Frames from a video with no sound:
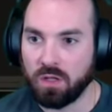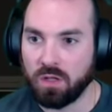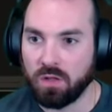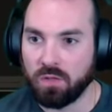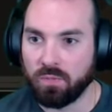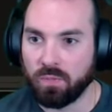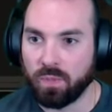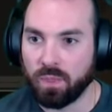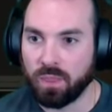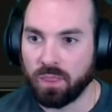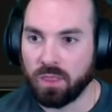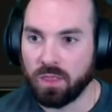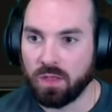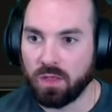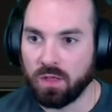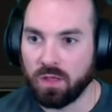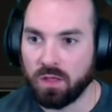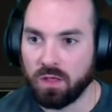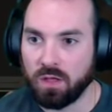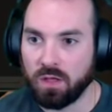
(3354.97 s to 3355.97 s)
Yeah, exactly.
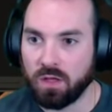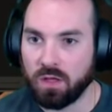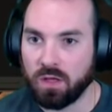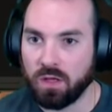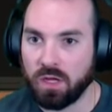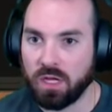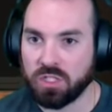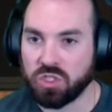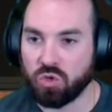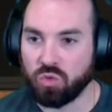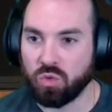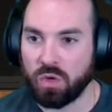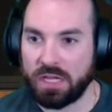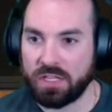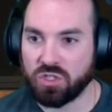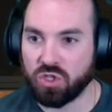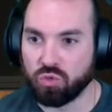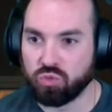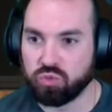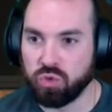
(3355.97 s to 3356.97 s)
Me too. The it's rope. a
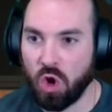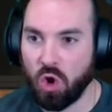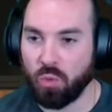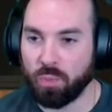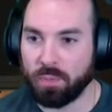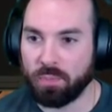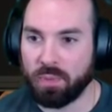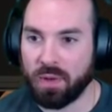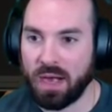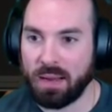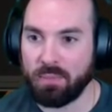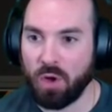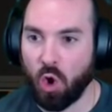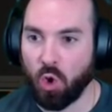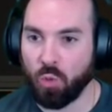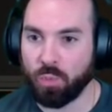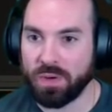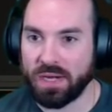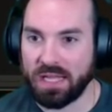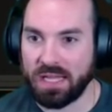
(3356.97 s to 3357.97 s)
it's a rope, but I'm
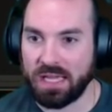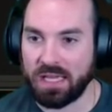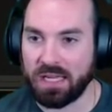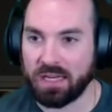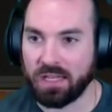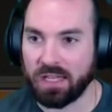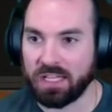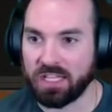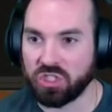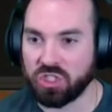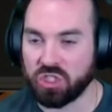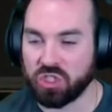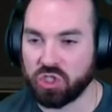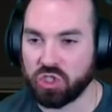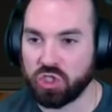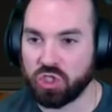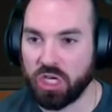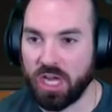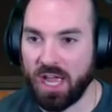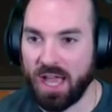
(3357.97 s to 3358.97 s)
opening it like it's a
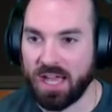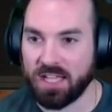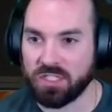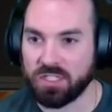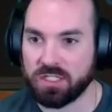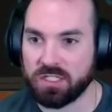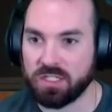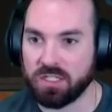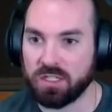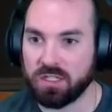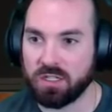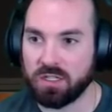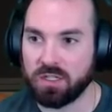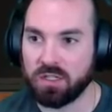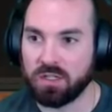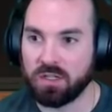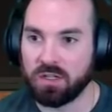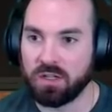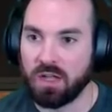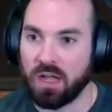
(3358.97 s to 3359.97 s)
chest. Yeah.
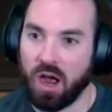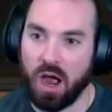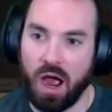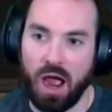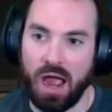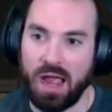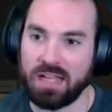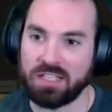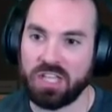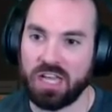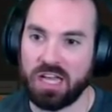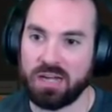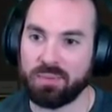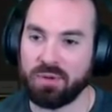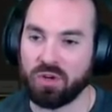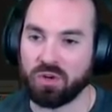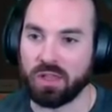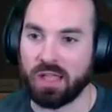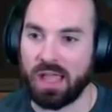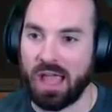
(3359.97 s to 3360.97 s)
Uh, it's got to be
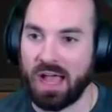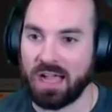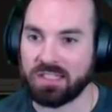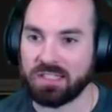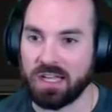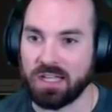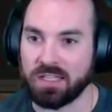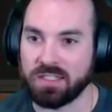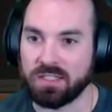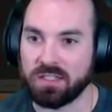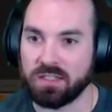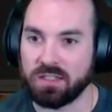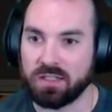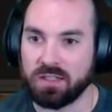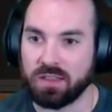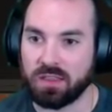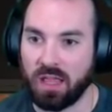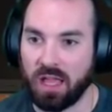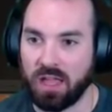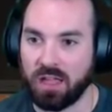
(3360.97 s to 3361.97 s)
early access
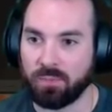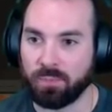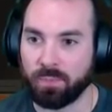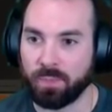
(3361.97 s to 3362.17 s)
thing.